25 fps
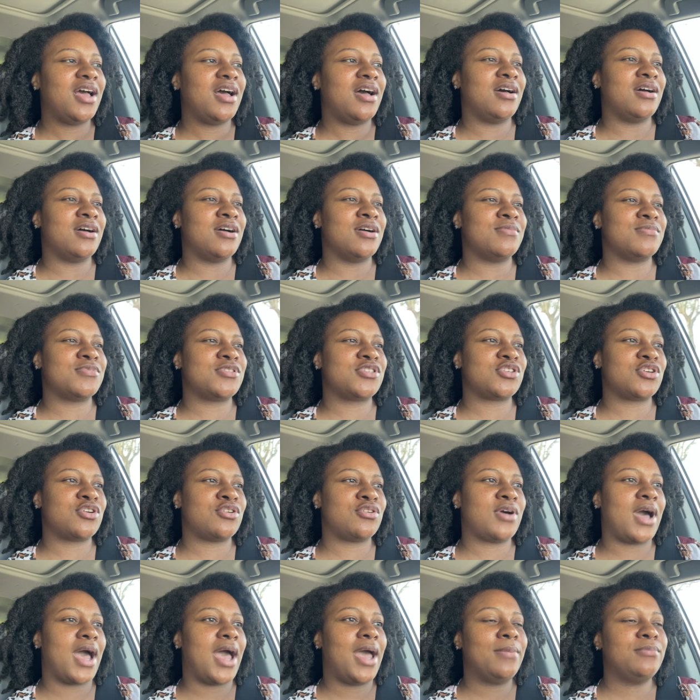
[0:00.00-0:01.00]
Um,
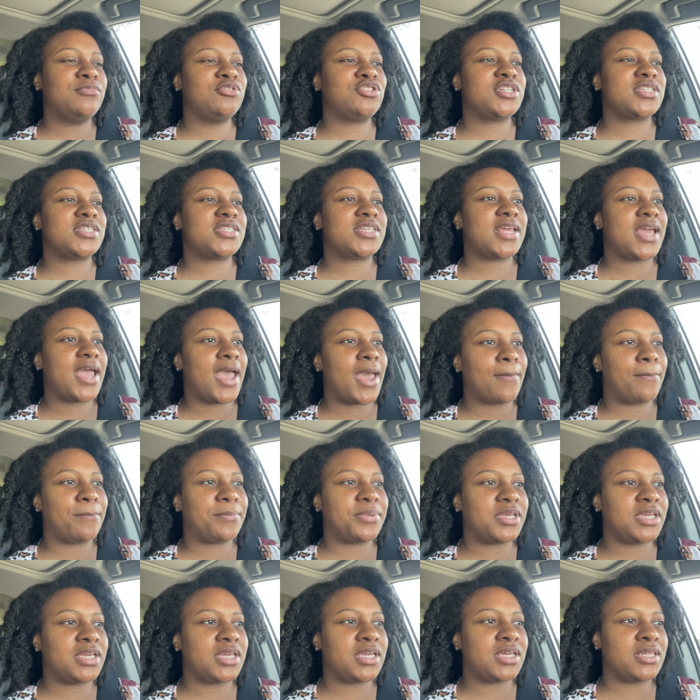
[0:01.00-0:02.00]
so I'm just
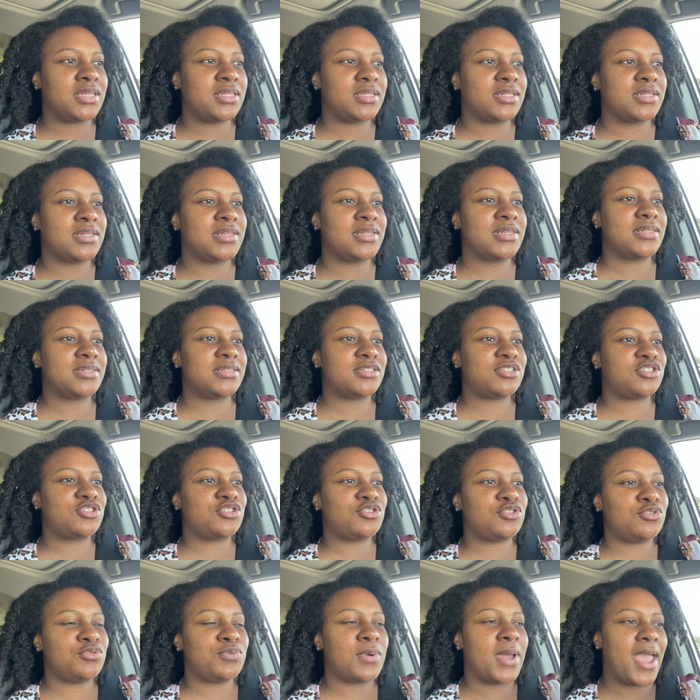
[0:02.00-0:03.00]
happy
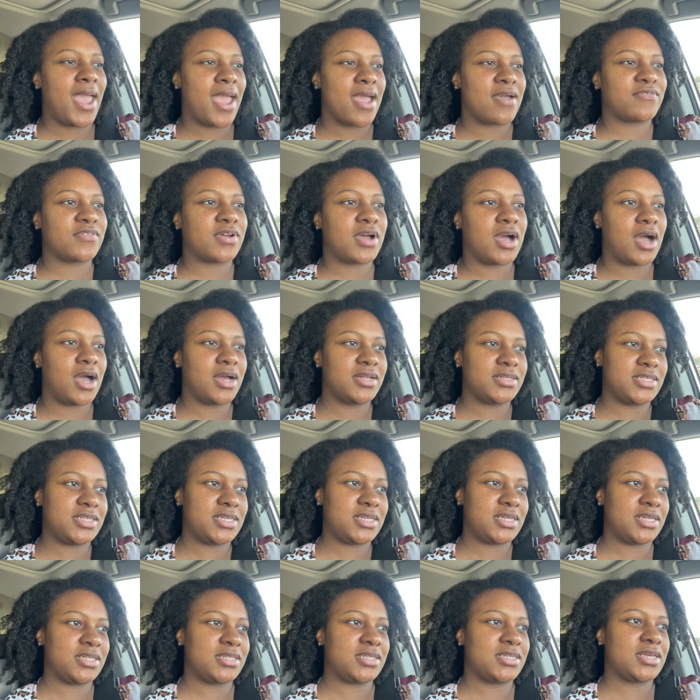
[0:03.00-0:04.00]
to have
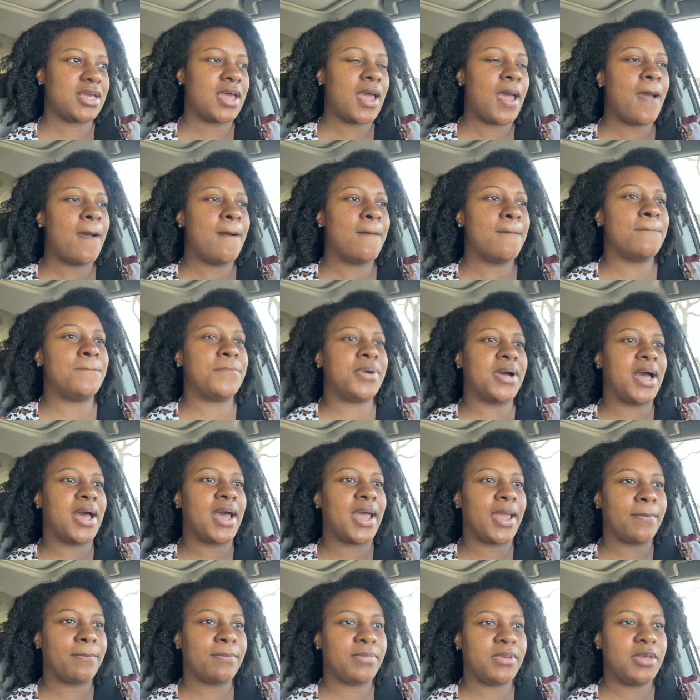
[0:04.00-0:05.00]
content
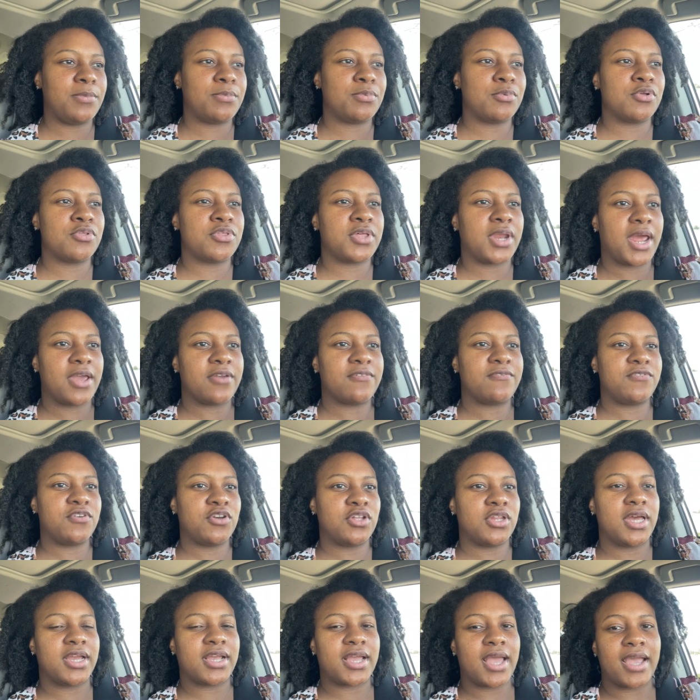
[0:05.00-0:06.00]
by people that I feel
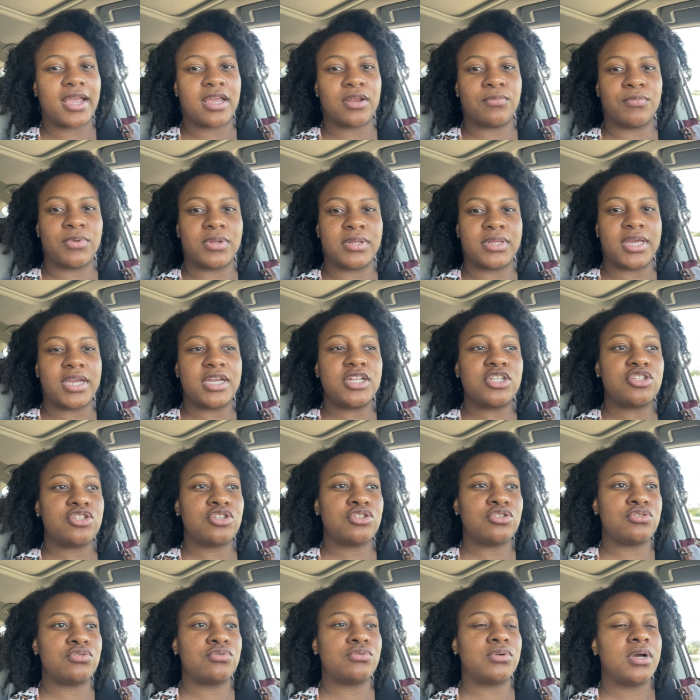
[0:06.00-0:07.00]
like I can relate
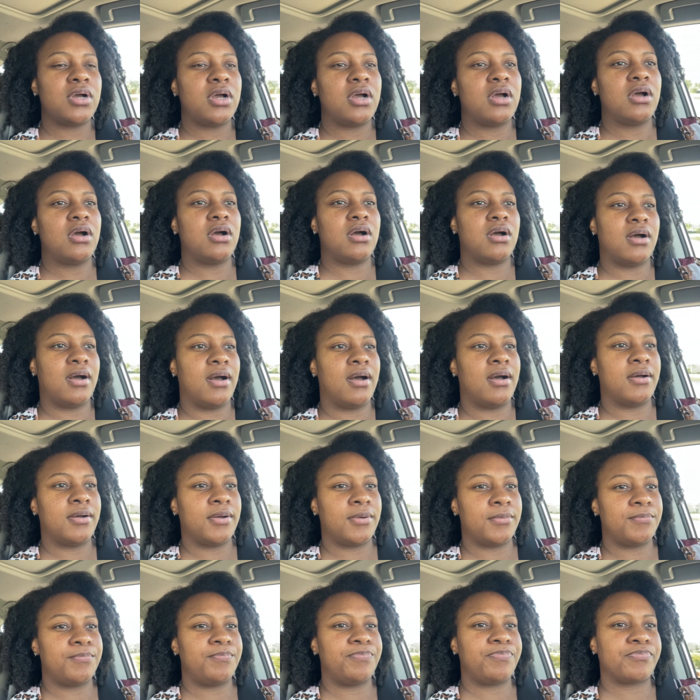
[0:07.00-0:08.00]
to
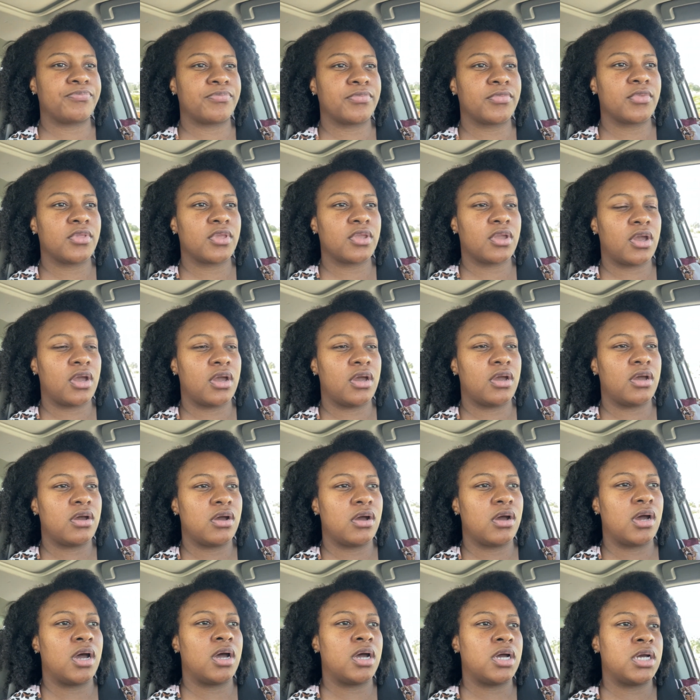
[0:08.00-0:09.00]
um,
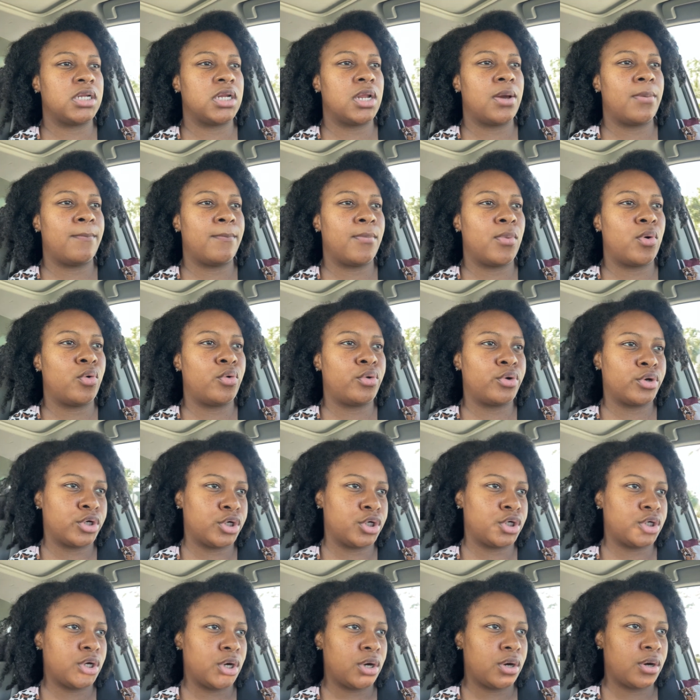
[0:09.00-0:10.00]
on a
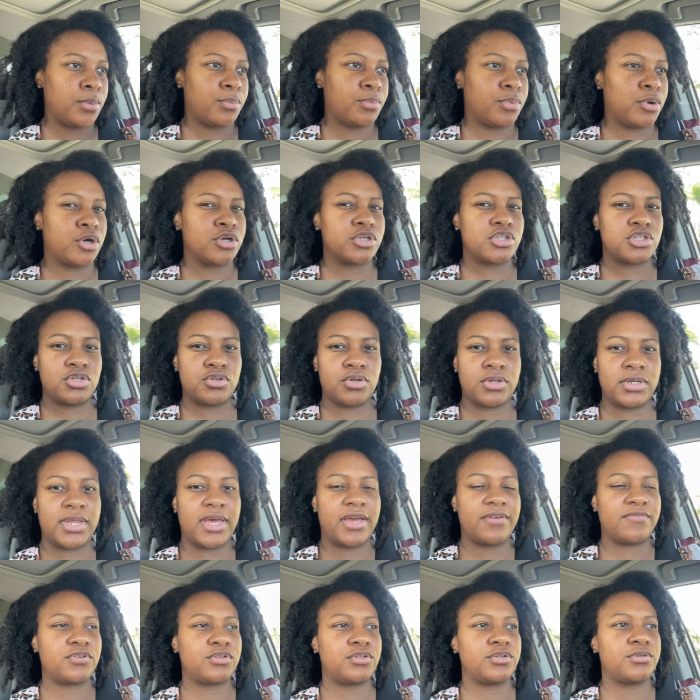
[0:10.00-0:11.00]
more personal
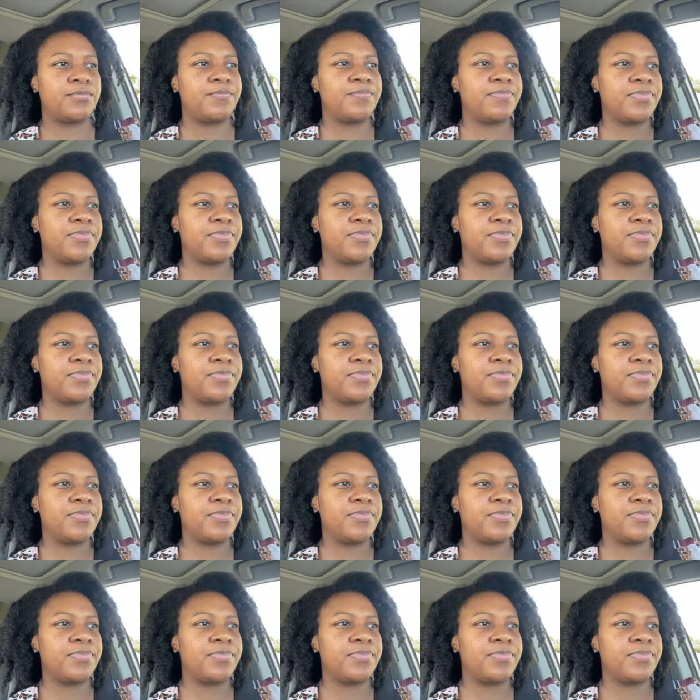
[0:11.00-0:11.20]
level.